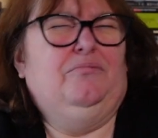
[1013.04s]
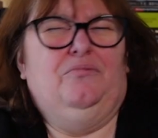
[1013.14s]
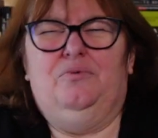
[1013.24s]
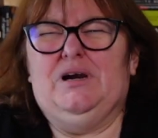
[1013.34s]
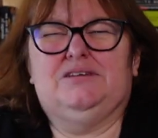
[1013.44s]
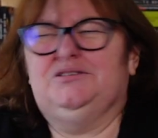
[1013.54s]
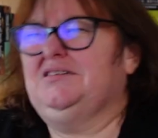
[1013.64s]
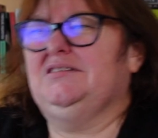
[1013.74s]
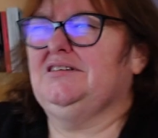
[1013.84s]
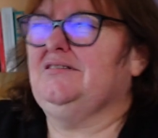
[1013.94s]
Where
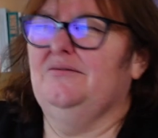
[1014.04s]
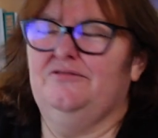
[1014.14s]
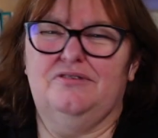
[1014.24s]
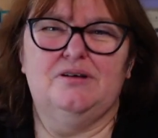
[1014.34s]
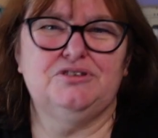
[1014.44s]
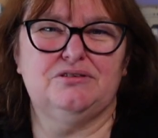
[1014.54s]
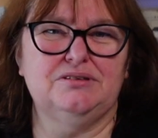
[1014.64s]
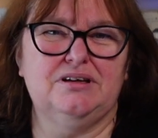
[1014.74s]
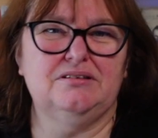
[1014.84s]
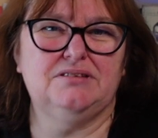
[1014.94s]
does this come from? So
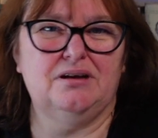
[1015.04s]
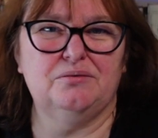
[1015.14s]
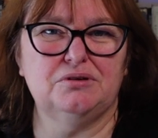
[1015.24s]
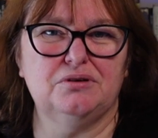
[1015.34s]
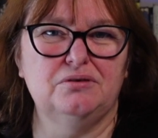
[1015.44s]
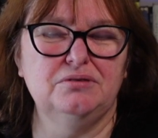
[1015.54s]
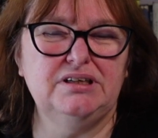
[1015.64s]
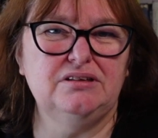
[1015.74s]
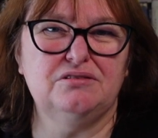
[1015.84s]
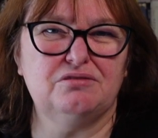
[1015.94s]
there were
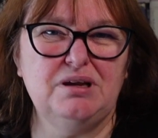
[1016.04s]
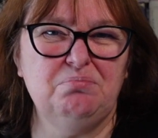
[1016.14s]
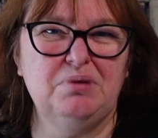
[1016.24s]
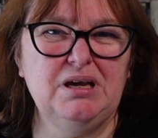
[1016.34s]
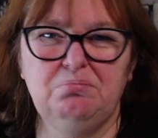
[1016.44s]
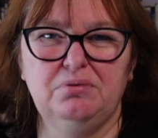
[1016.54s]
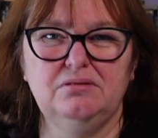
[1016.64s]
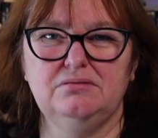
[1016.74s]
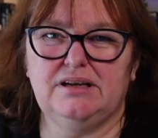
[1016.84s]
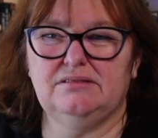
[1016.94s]
only three
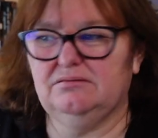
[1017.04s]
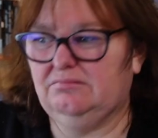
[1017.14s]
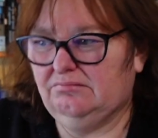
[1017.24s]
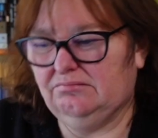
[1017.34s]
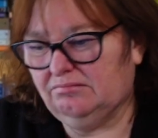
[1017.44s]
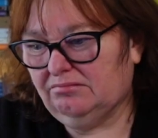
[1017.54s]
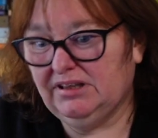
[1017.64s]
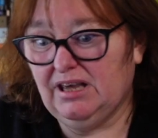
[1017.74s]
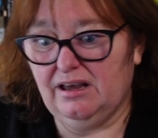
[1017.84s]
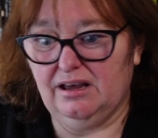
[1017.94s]
people that,
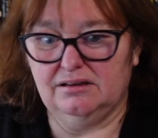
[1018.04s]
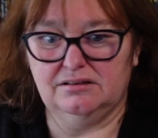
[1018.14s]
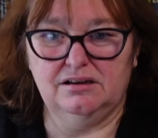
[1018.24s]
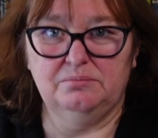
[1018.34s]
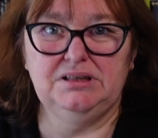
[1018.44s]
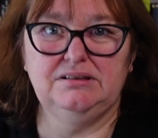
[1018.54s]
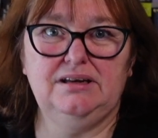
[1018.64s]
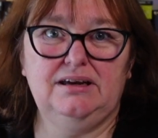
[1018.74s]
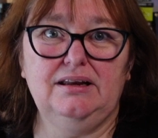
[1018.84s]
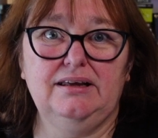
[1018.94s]
yeah,
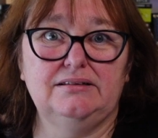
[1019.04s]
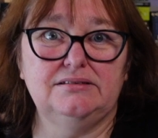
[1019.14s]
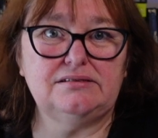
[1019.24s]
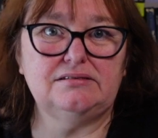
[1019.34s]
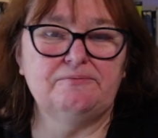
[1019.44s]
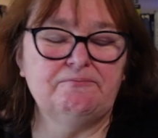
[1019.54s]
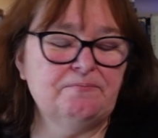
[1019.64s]
committed killings.